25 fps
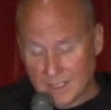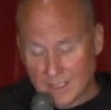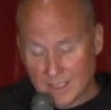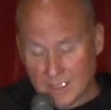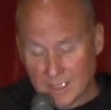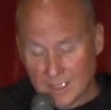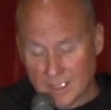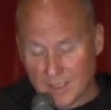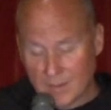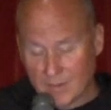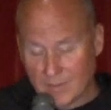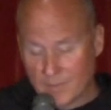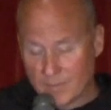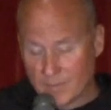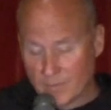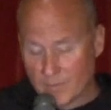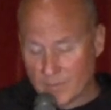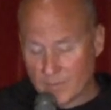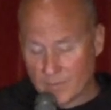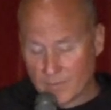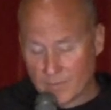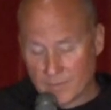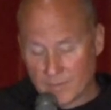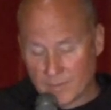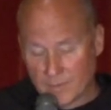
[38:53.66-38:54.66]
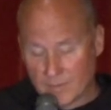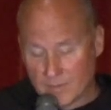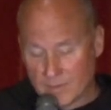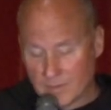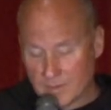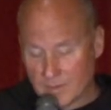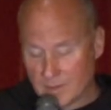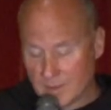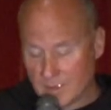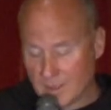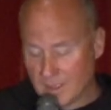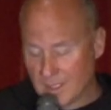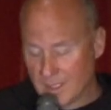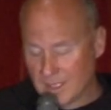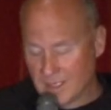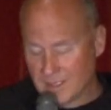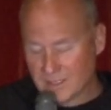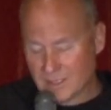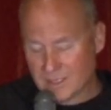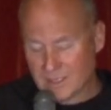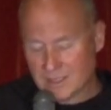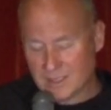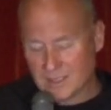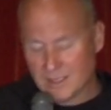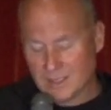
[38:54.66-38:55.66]
um, it's
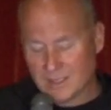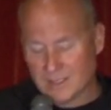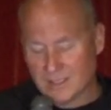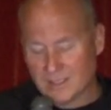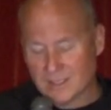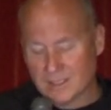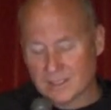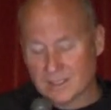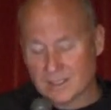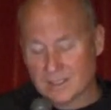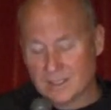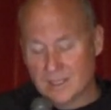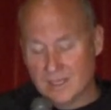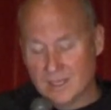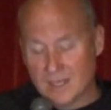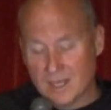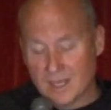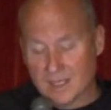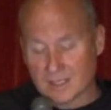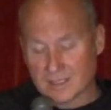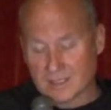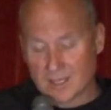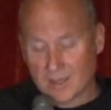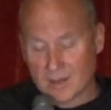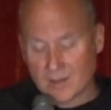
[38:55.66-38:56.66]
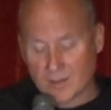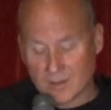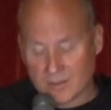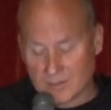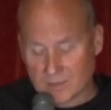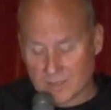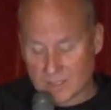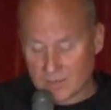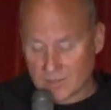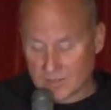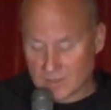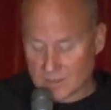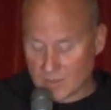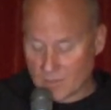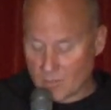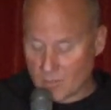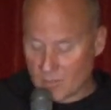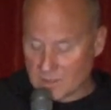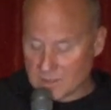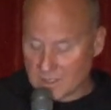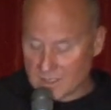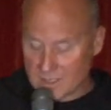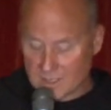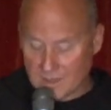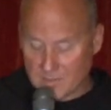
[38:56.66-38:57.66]
just it's just nuts. I, was talking with someone.
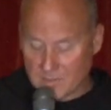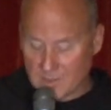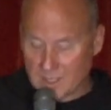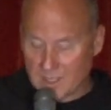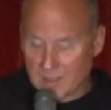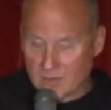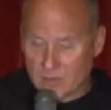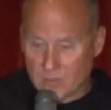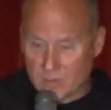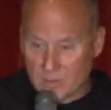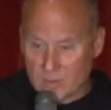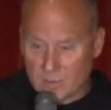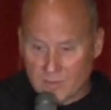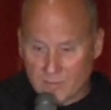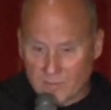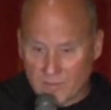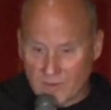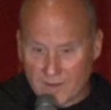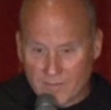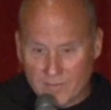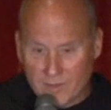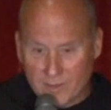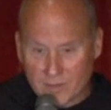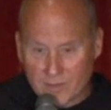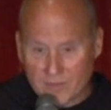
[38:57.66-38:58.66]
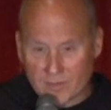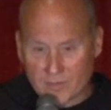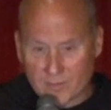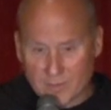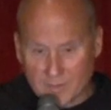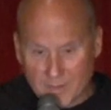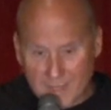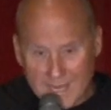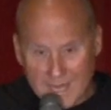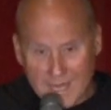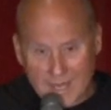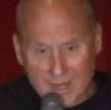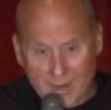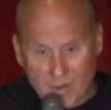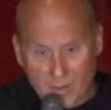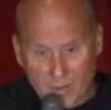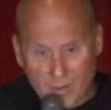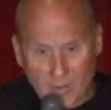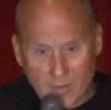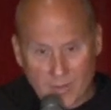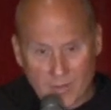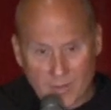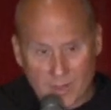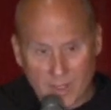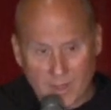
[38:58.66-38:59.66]
What's it going to be like 25 years from now?